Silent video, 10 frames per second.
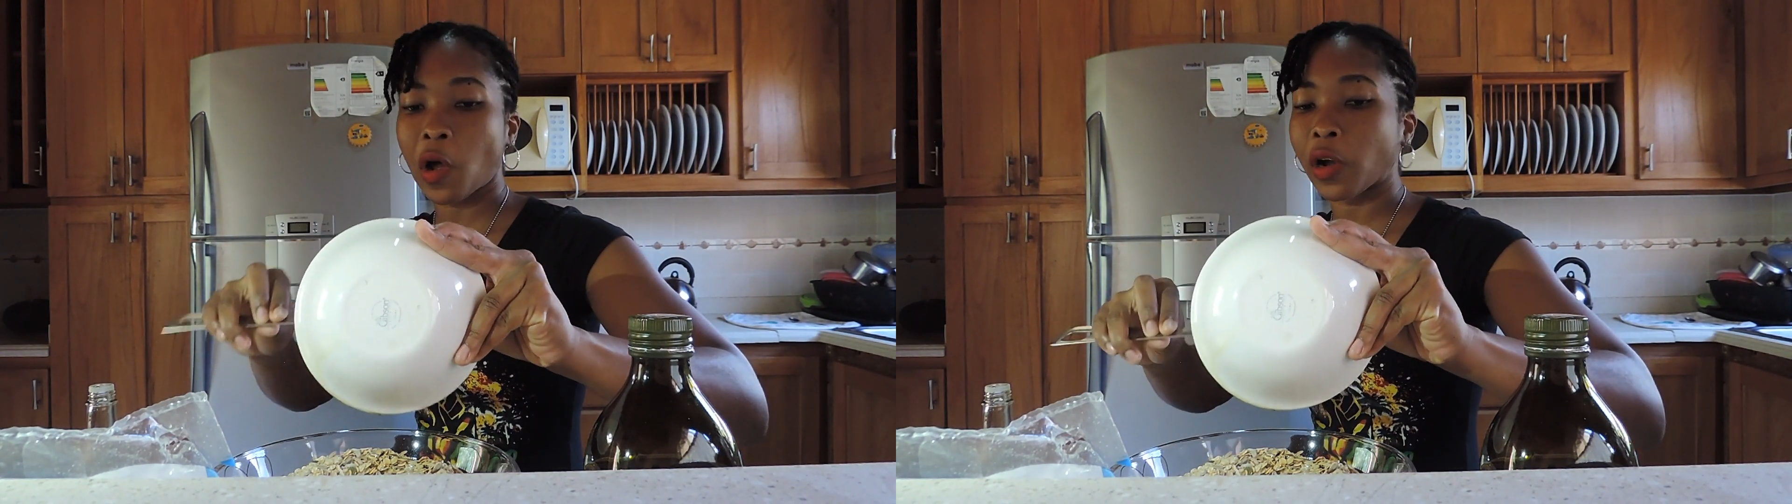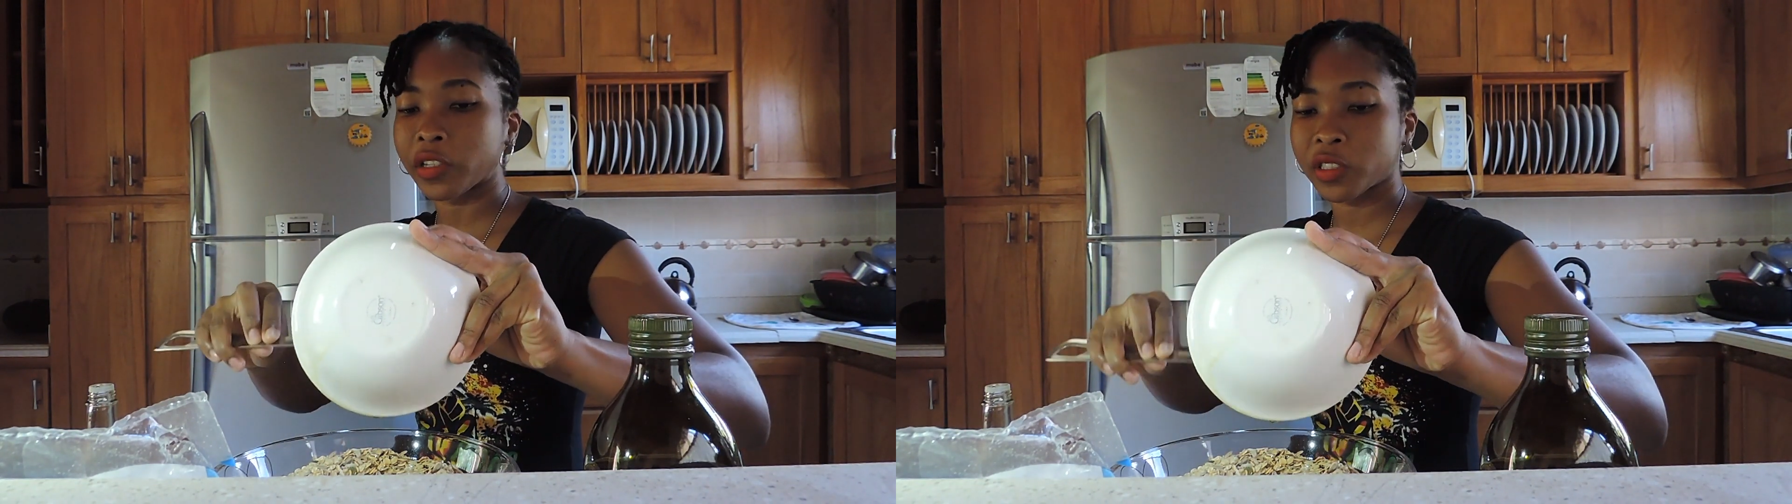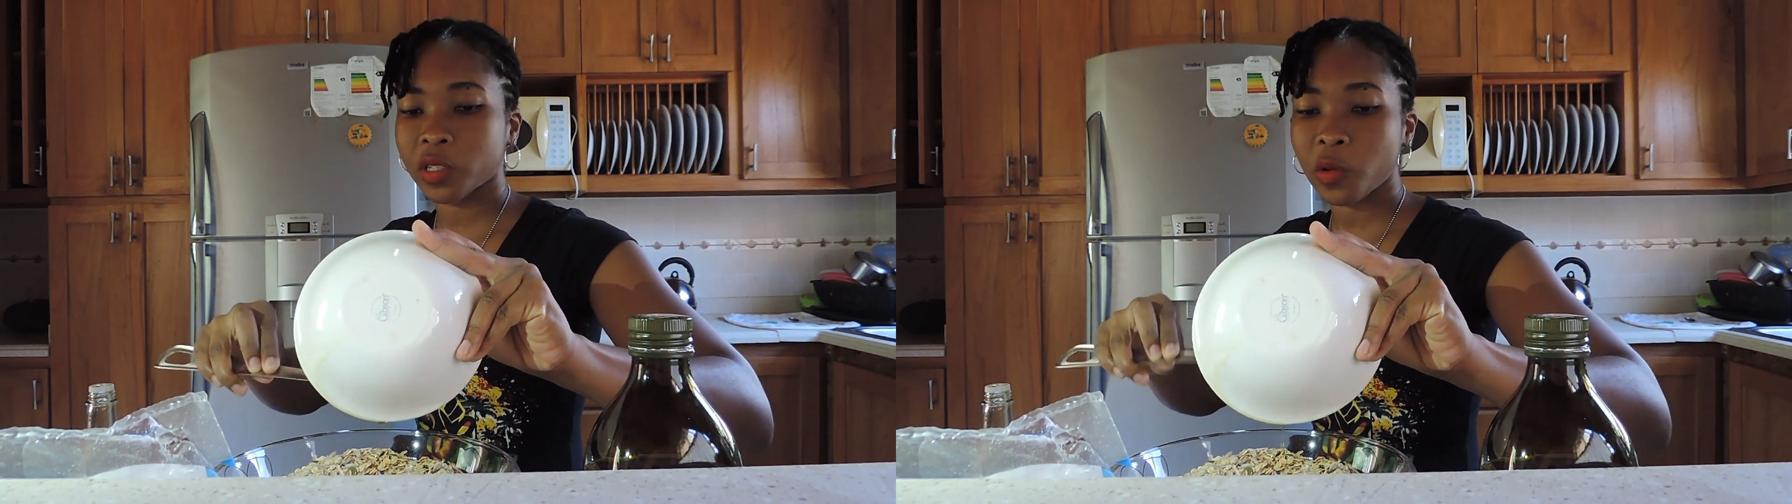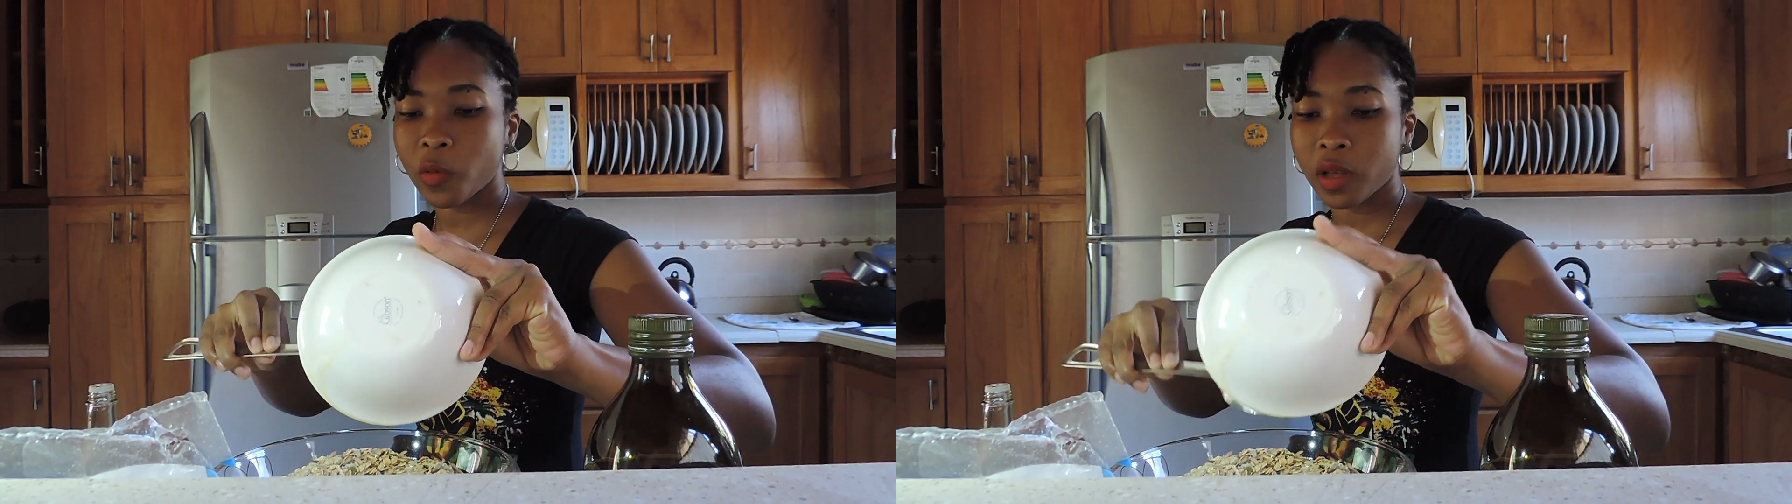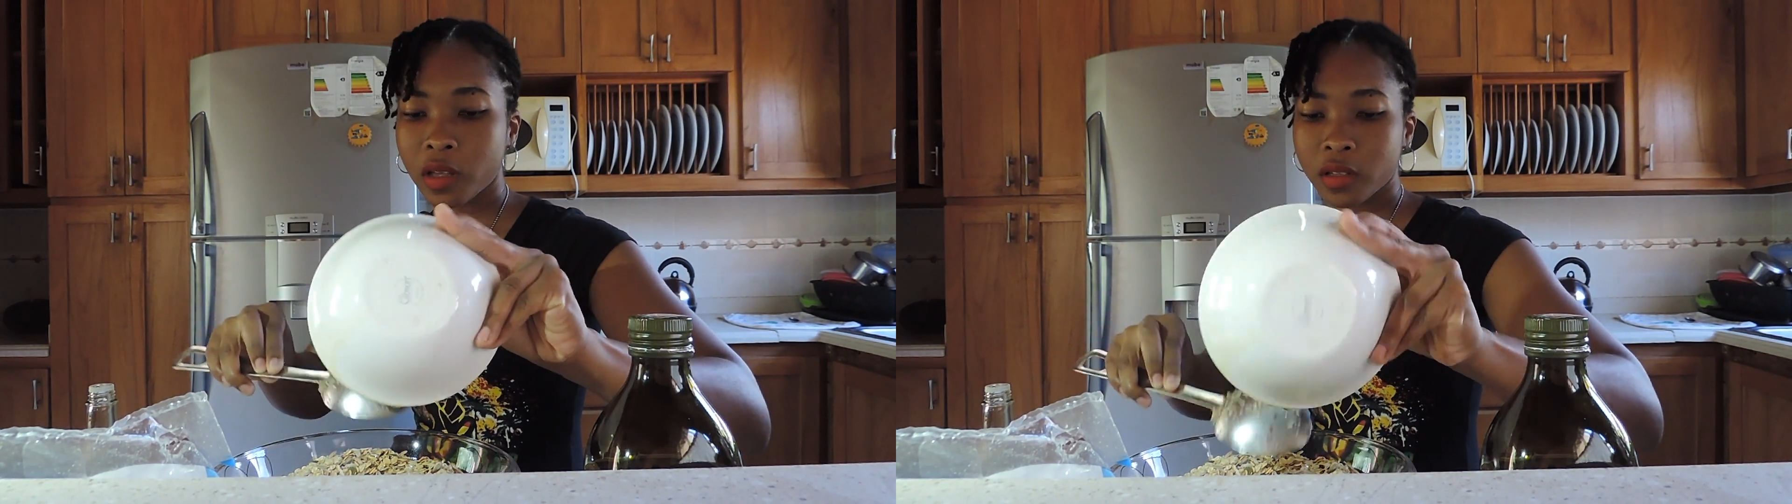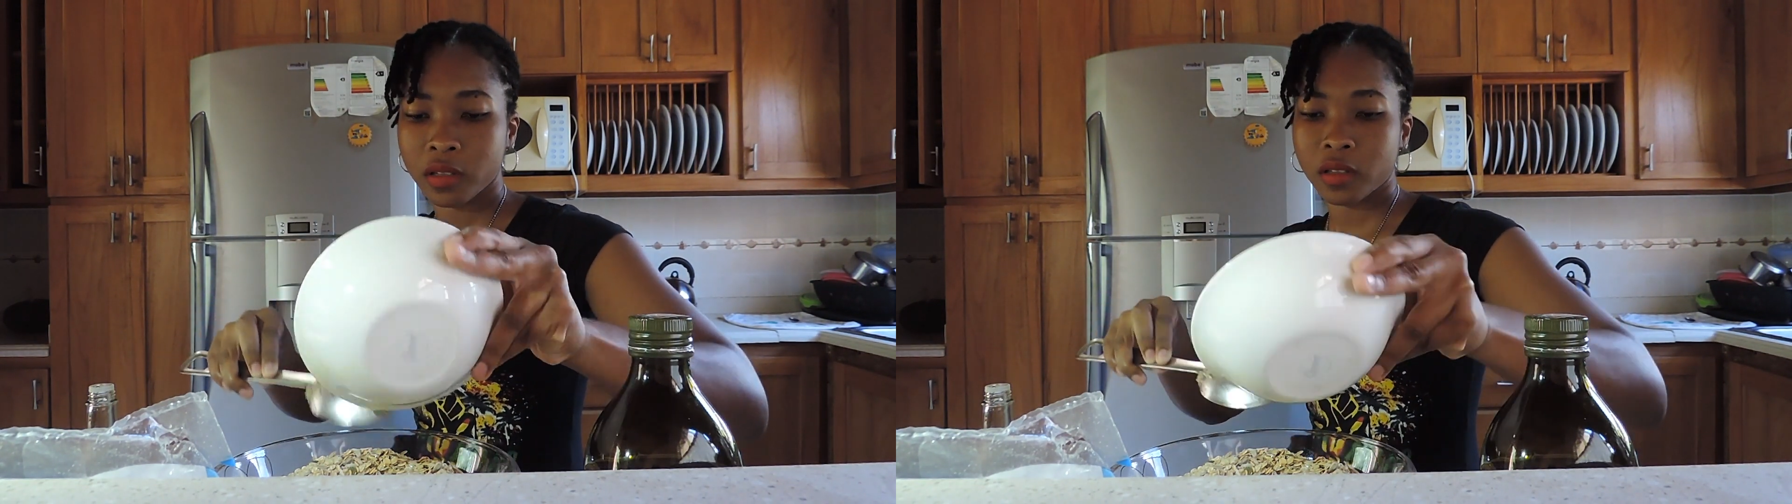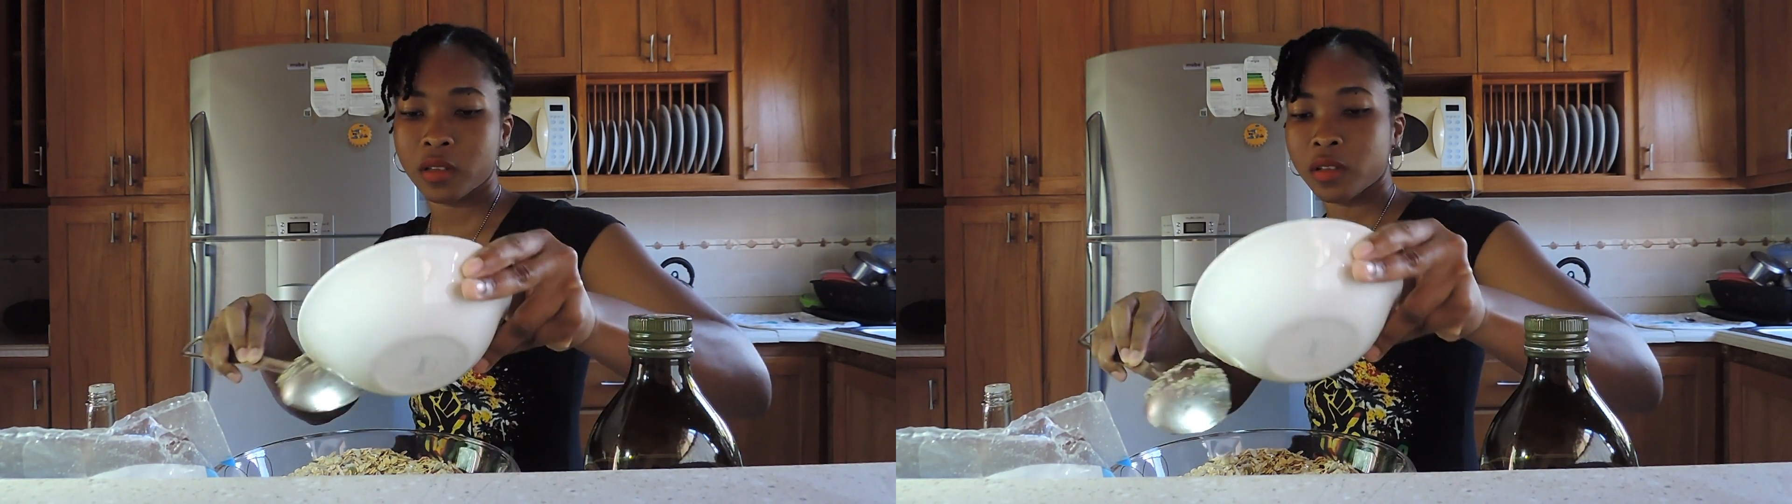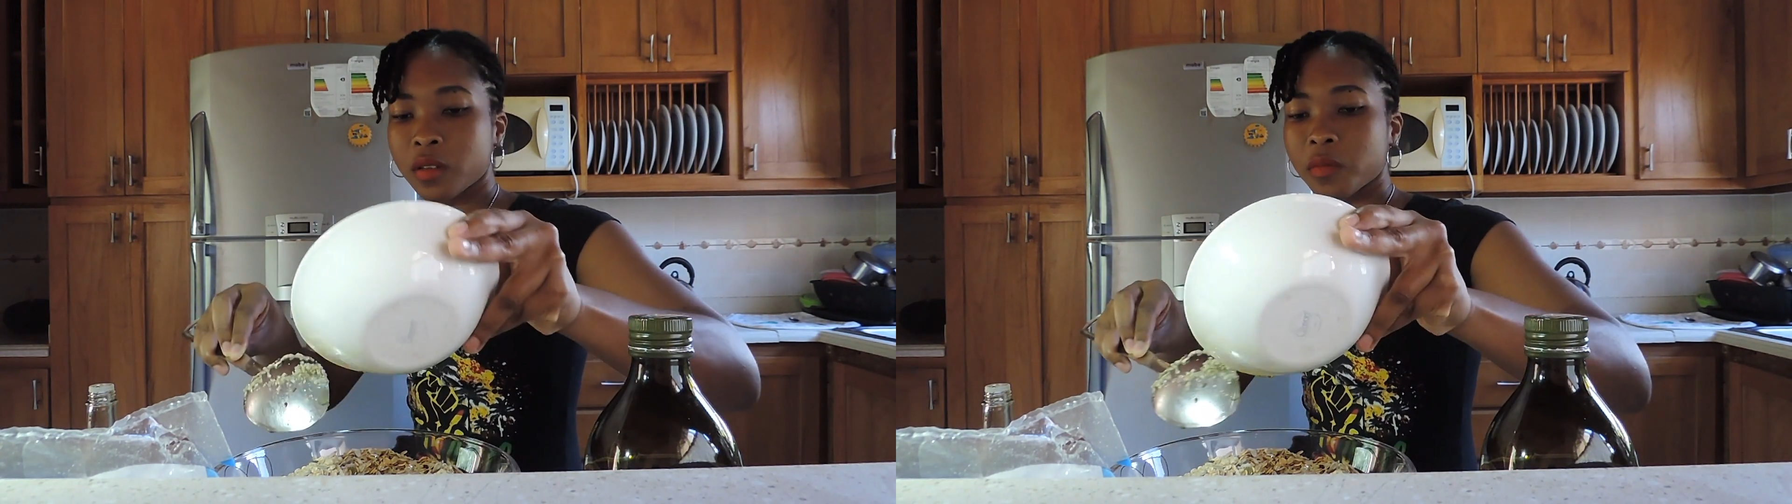or slower,
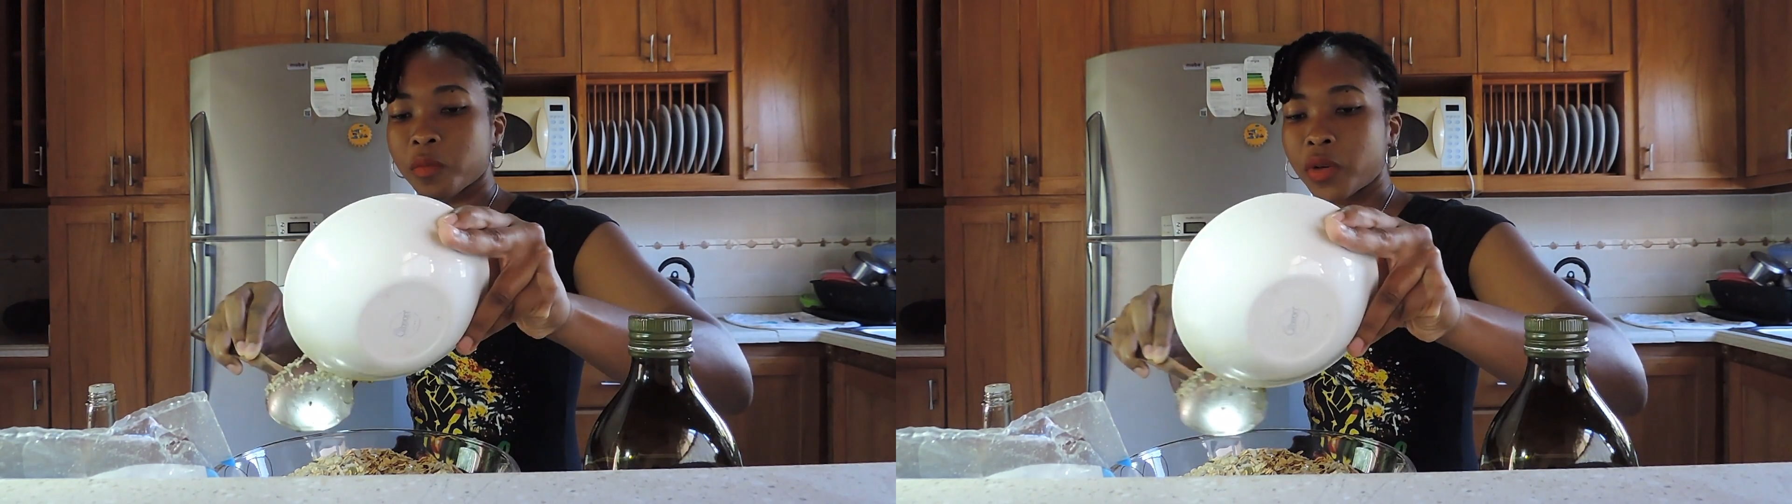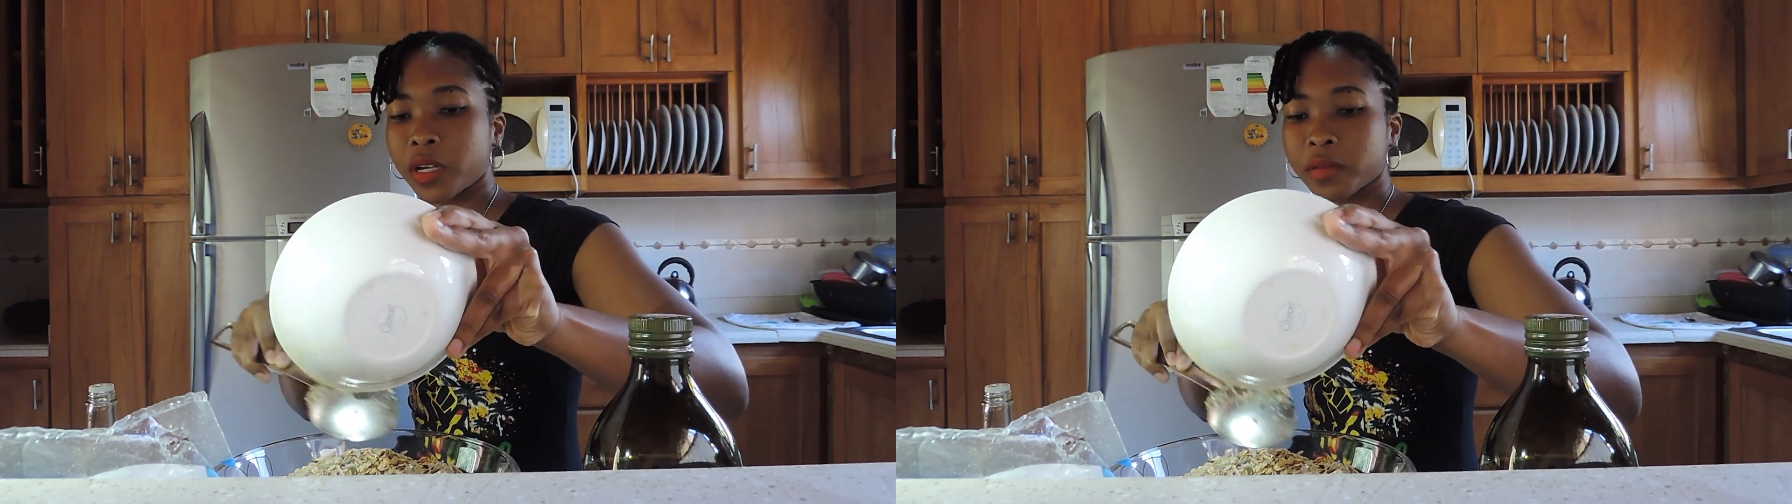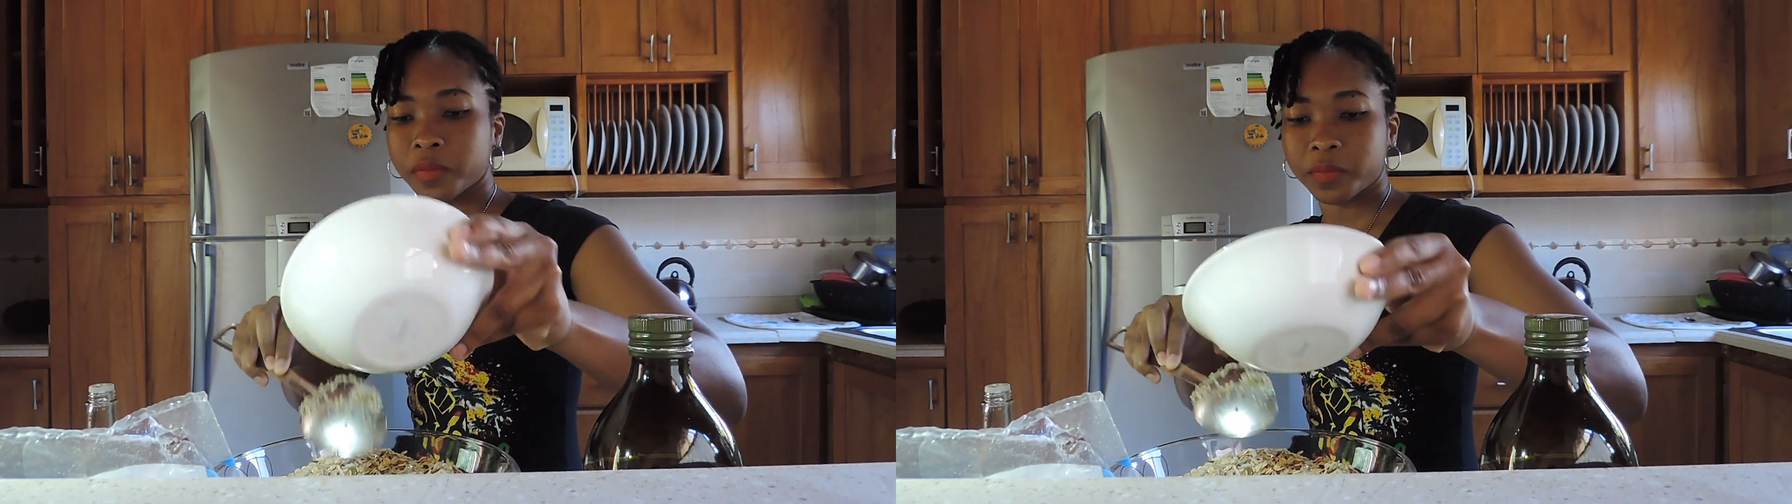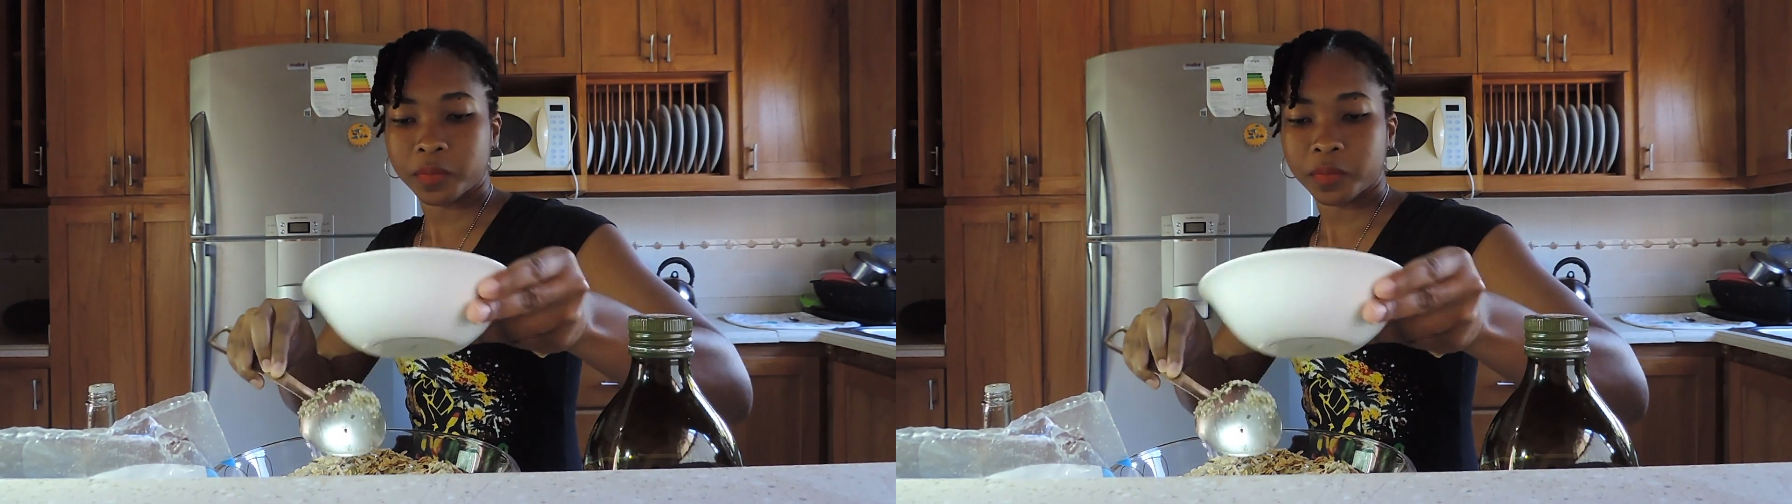but